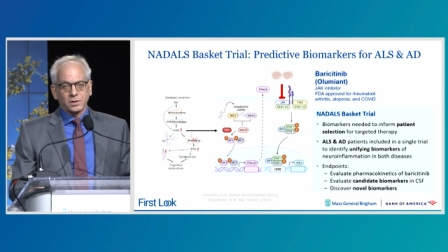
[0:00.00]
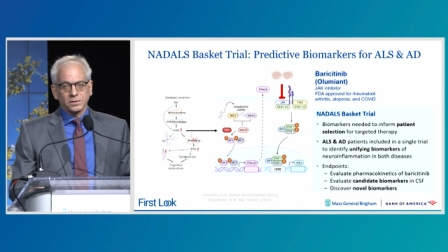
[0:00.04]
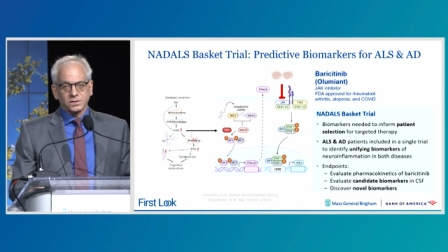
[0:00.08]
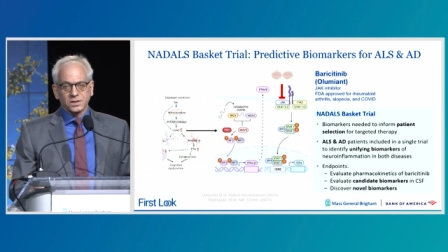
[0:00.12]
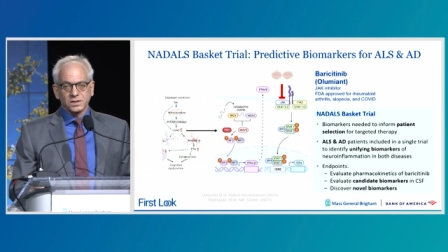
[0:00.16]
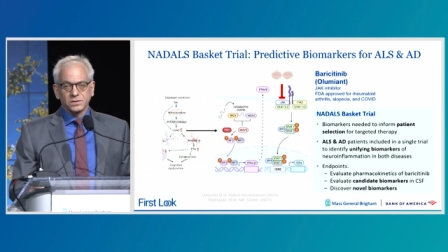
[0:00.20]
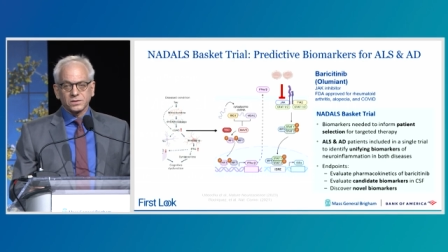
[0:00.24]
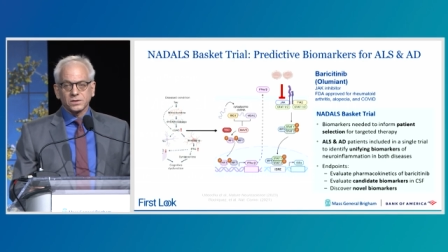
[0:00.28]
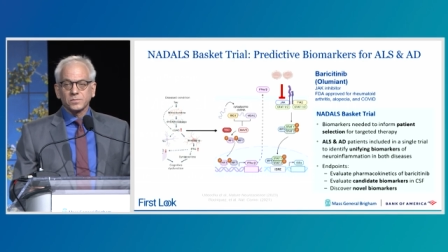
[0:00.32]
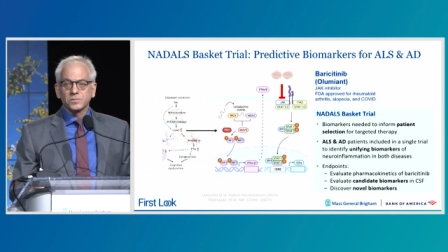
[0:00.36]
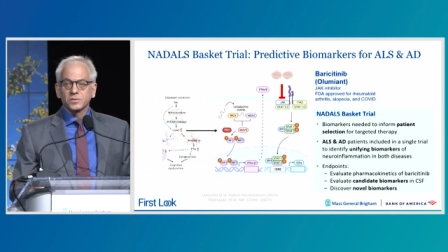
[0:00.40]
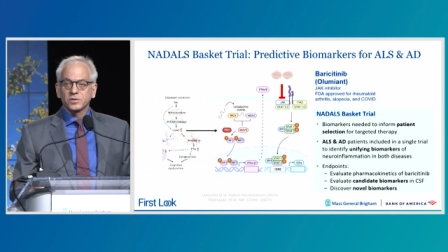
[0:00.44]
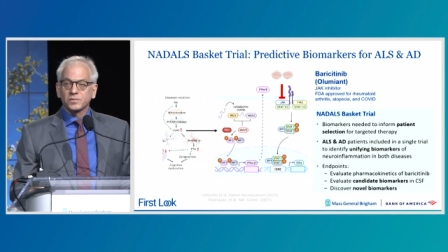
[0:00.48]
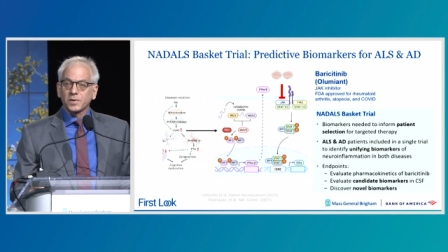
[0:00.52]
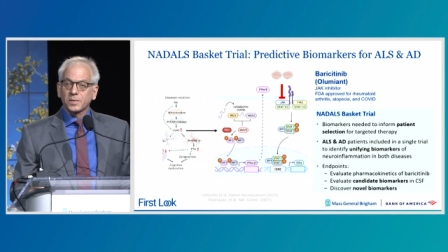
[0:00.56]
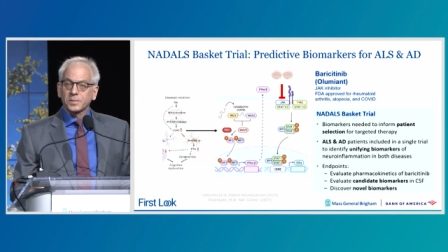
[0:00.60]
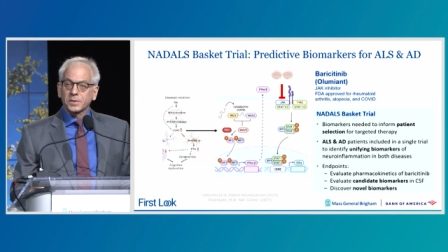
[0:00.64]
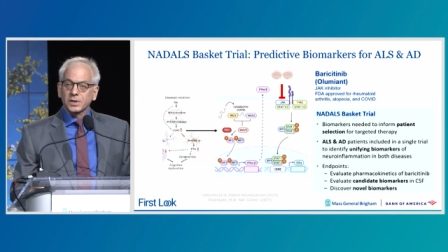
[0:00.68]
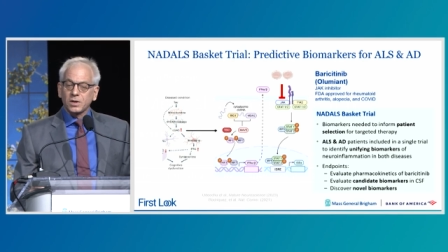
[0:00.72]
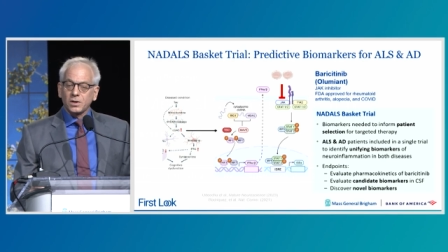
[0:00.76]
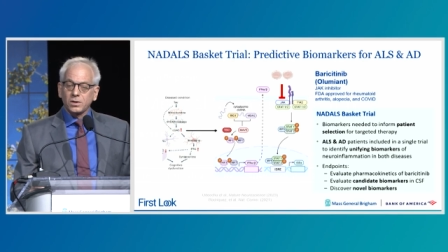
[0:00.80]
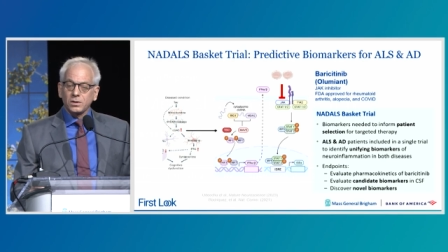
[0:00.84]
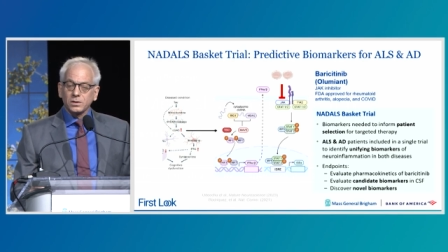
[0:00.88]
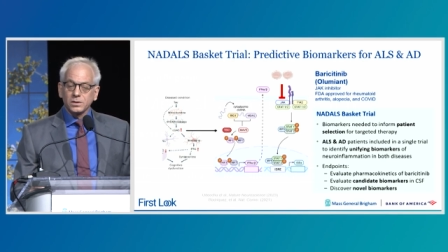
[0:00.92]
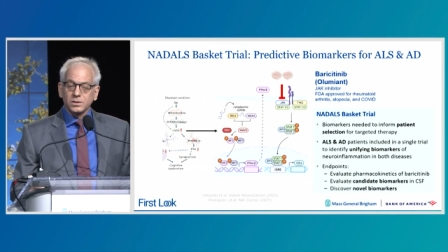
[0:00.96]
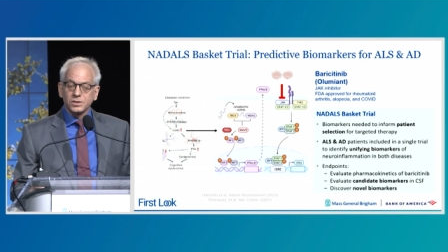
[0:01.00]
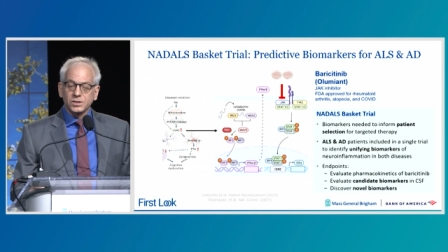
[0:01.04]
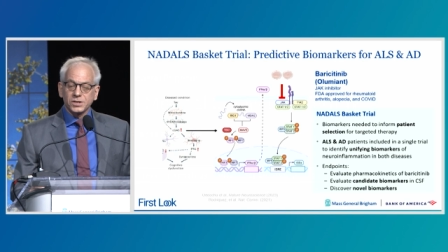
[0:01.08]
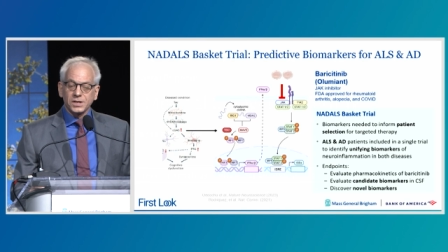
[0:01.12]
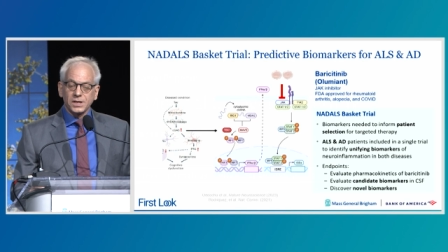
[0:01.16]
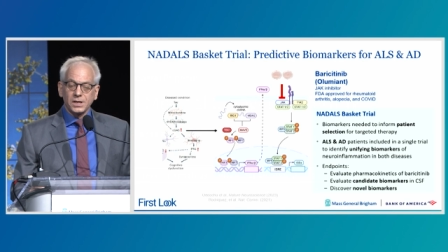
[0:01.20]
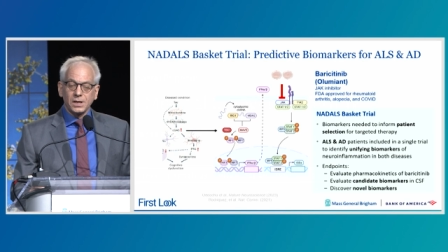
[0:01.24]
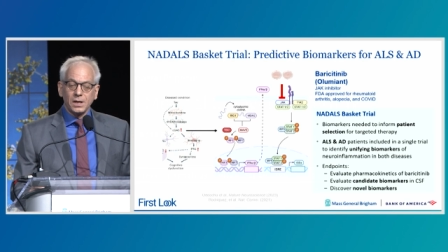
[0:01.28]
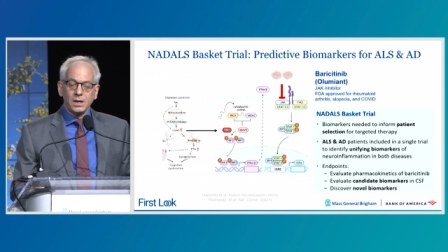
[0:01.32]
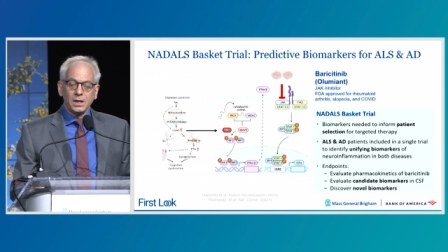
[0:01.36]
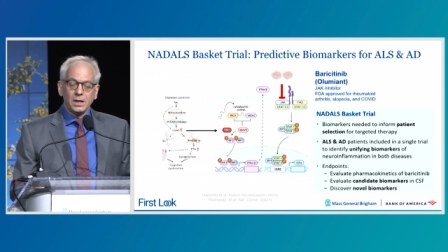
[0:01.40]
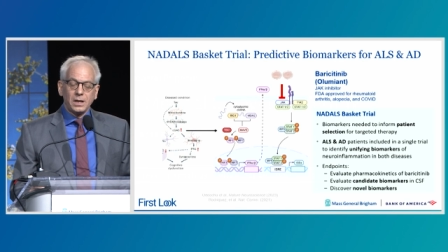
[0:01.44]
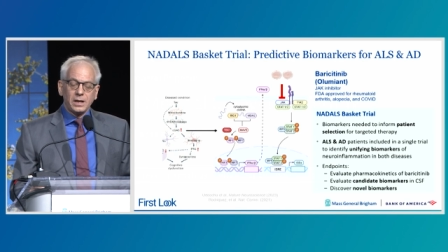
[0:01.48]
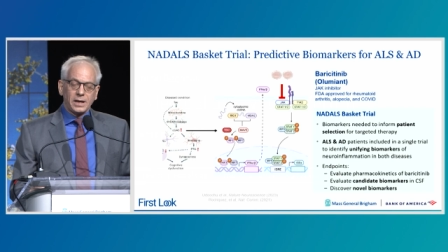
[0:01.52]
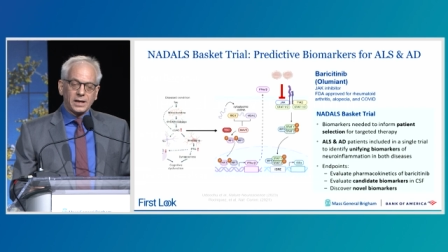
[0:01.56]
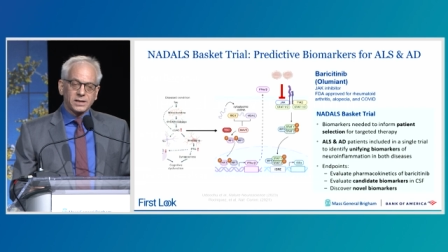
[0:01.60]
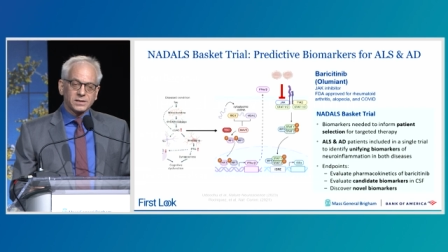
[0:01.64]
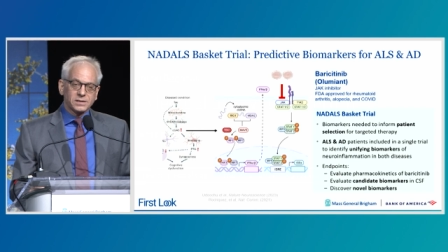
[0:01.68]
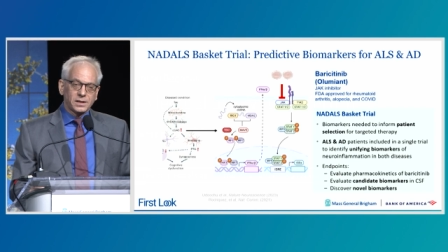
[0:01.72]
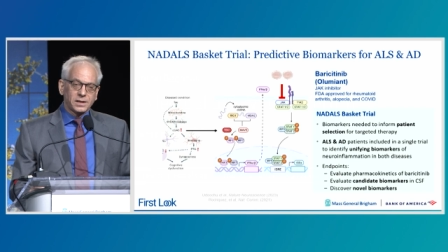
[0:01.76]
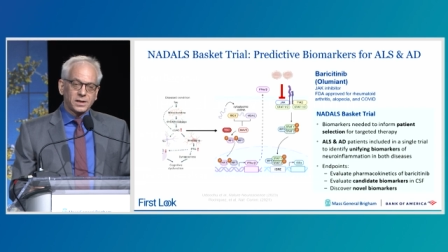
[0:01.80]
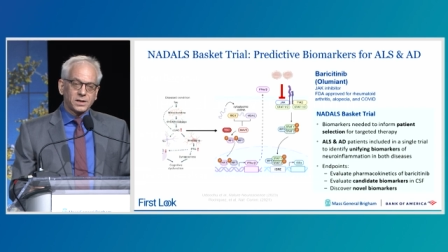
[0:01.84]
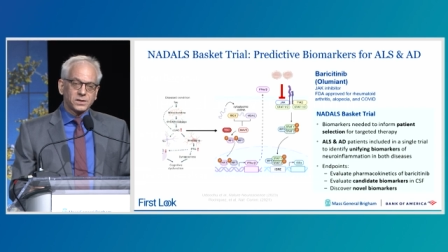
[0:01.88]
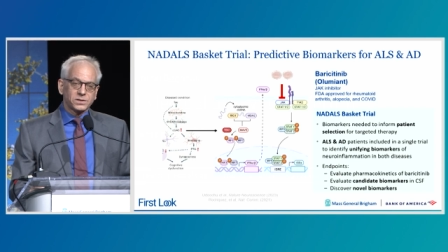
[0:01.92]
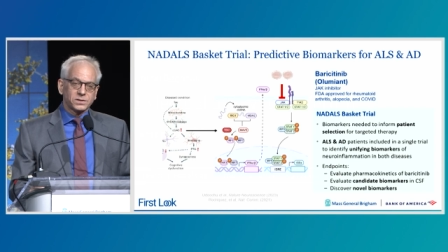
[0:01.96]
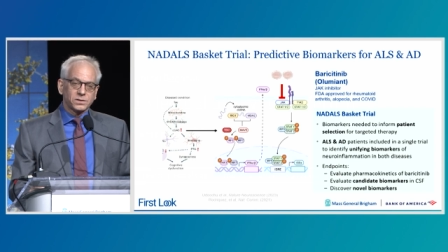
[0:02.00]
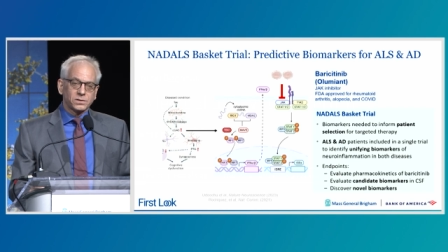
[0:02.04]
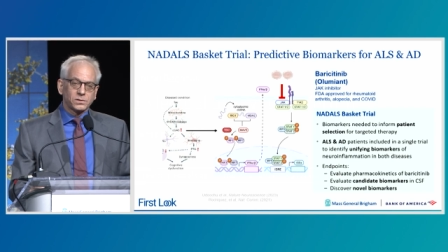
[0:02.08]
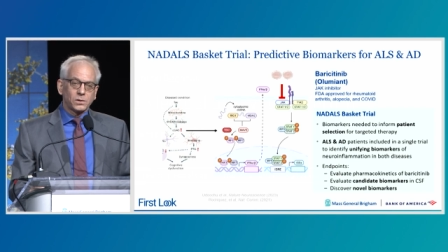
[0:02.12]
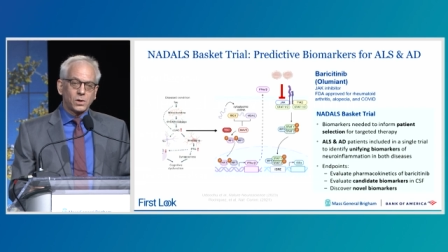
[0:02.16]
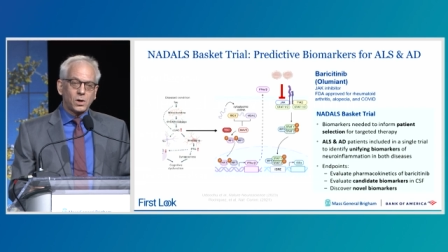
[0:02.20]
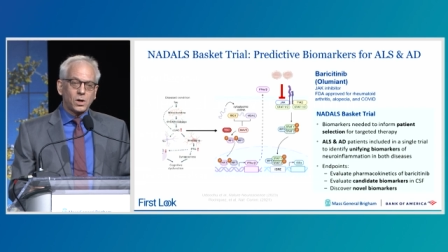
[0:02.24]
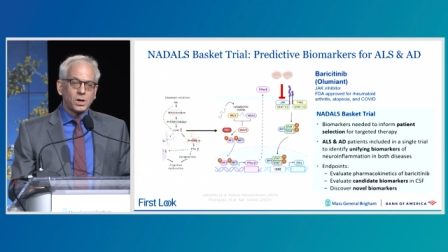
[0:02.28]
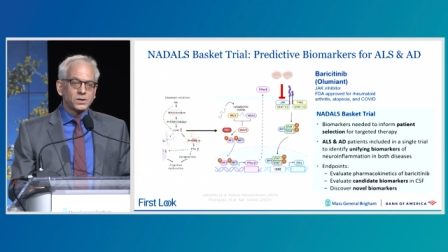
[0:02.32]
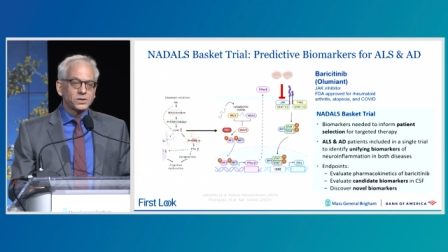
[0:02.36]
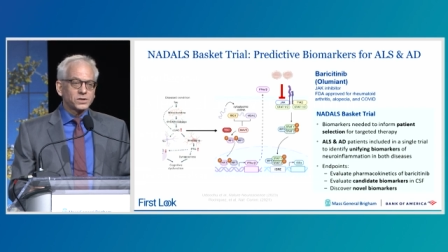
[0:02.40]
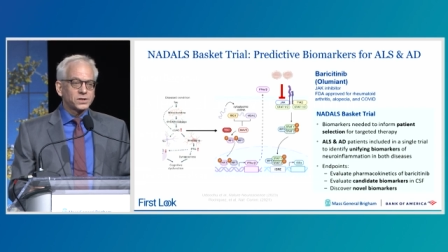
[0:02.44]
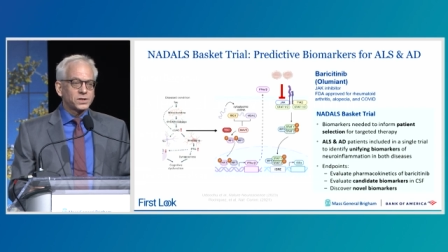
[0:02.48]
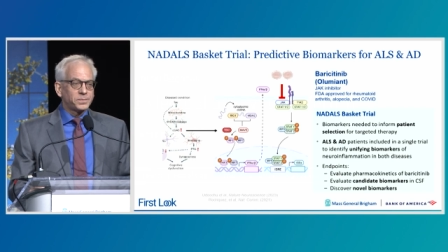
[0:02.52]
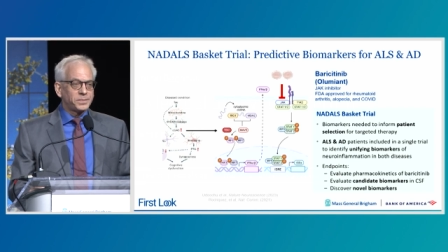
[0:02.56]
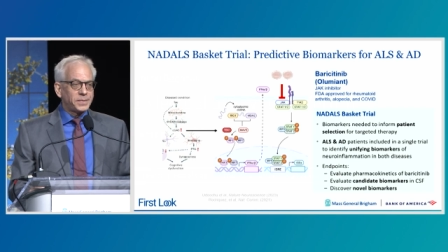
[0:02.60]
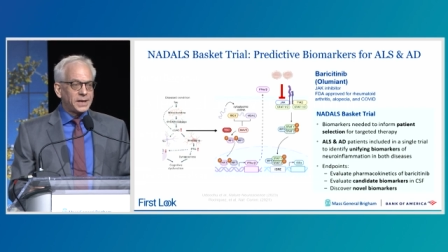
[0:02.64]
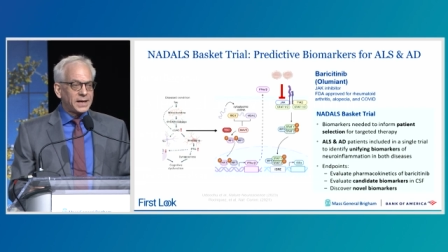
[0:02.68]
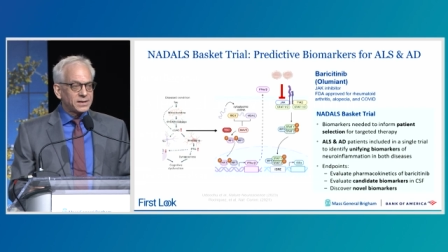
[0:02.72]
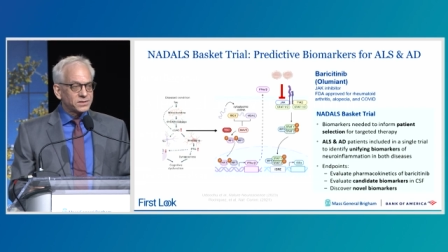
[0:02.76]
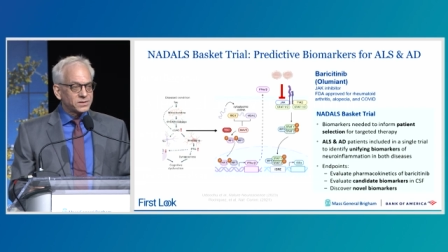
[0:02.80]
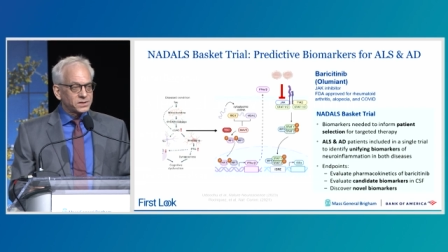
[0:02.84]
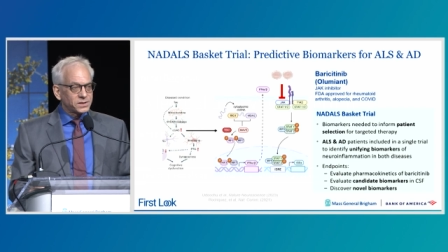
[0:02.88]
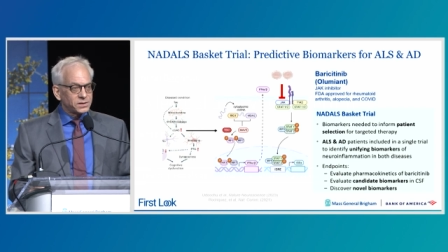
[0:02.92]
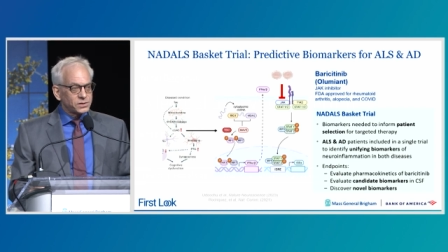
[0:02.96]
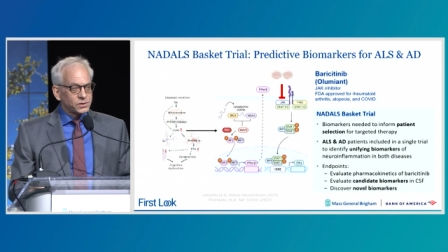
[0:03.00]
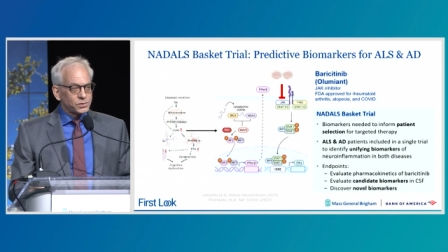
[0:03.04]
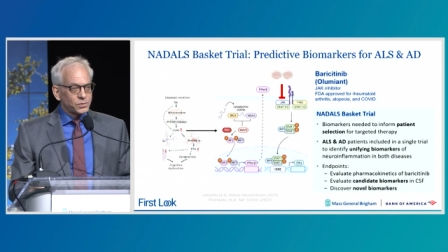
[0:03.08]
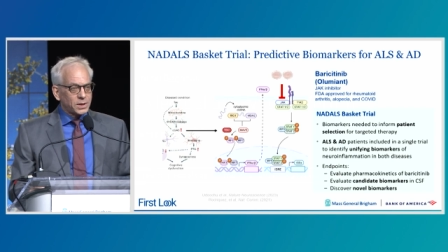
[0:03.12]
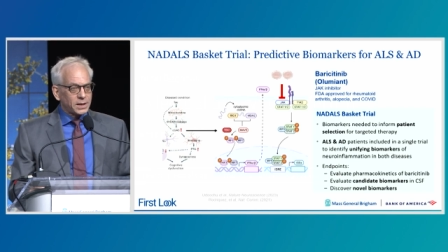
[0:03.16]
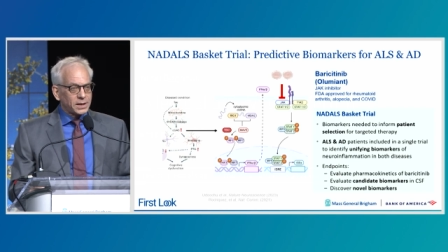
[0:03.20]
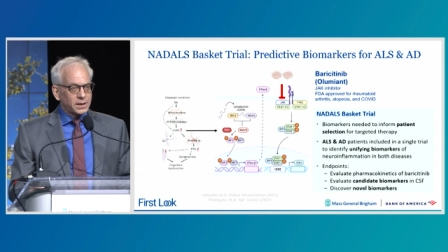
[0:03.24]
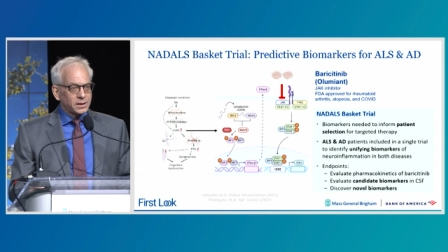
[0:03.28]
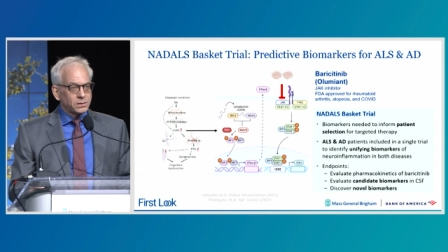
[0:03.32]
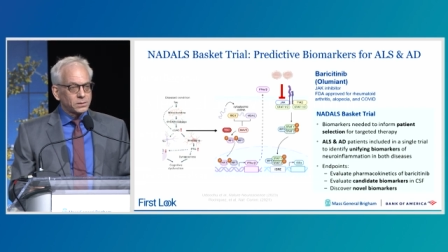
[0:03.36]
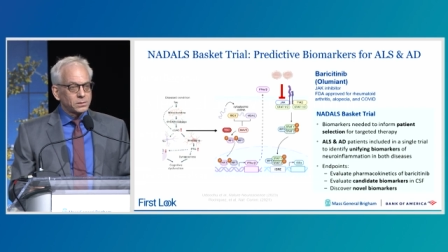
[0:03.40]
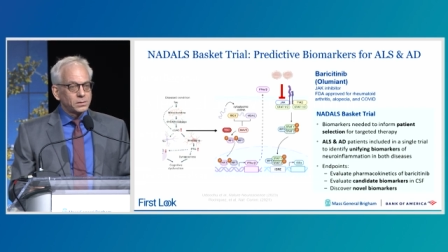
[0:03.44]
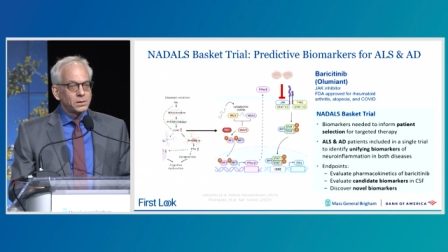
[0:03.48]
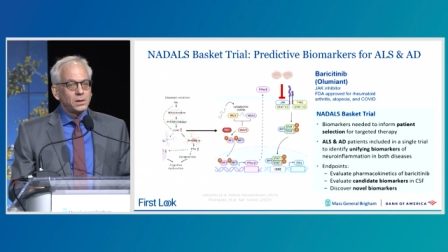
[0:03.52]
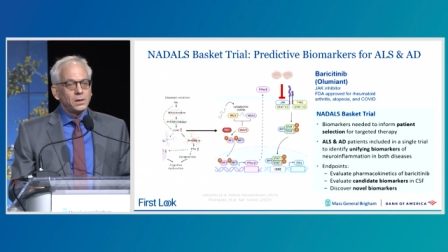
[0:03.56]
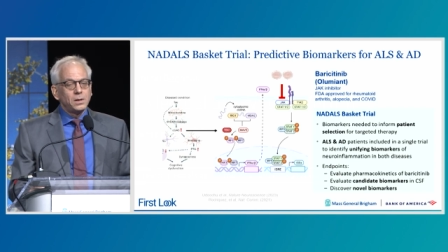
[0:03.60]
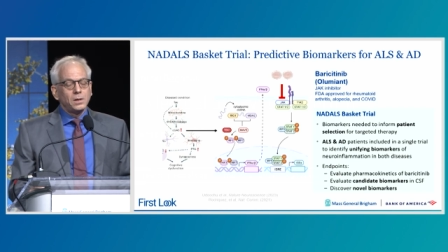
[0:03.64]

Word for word: systems pharmacology has led us to launch the basket trial,